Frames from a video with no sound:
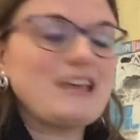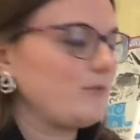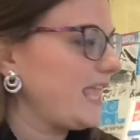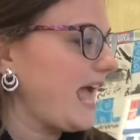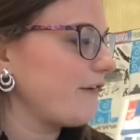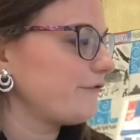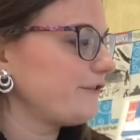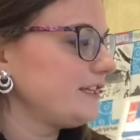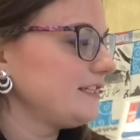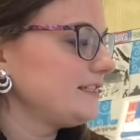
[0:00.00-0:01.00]
that we have?
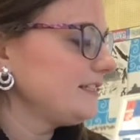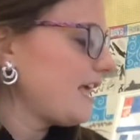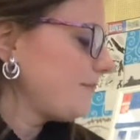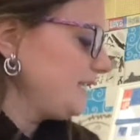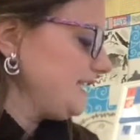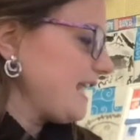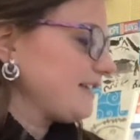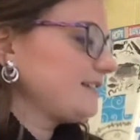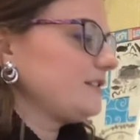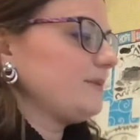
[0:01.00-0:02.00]
How many
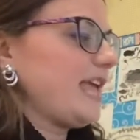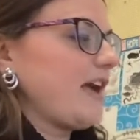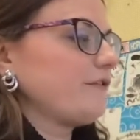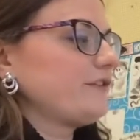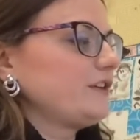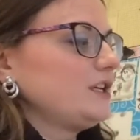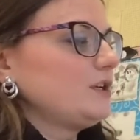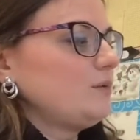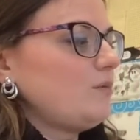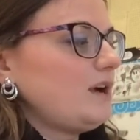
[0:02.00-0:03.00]
nests do we have?
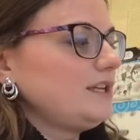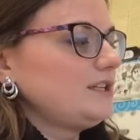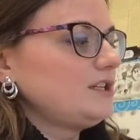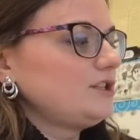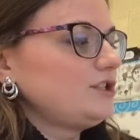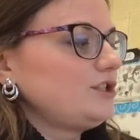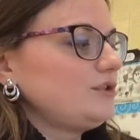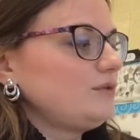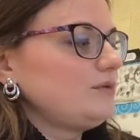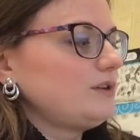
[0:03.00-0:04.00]
One,
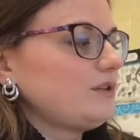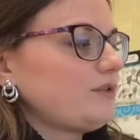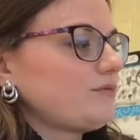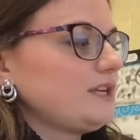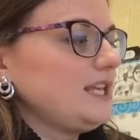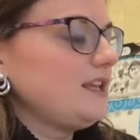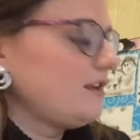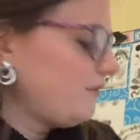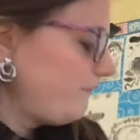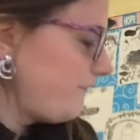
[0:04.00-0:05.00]
two, three,
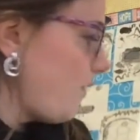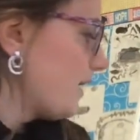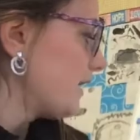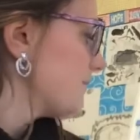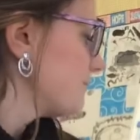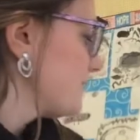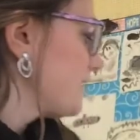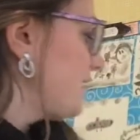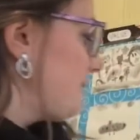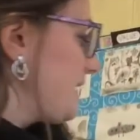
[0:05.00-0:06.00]
four.
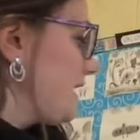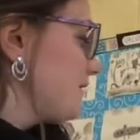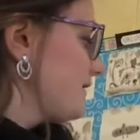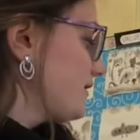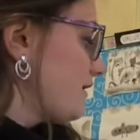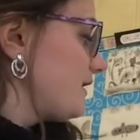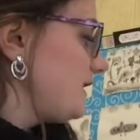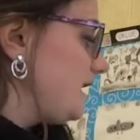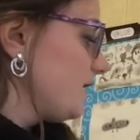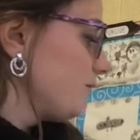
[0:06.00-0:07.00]
So let me get started
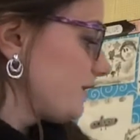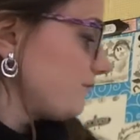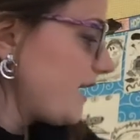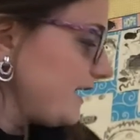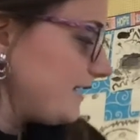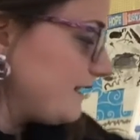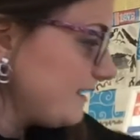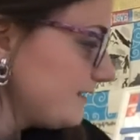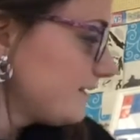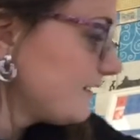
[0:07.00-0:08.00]
here with writing
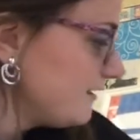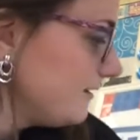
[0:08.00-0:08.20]
this.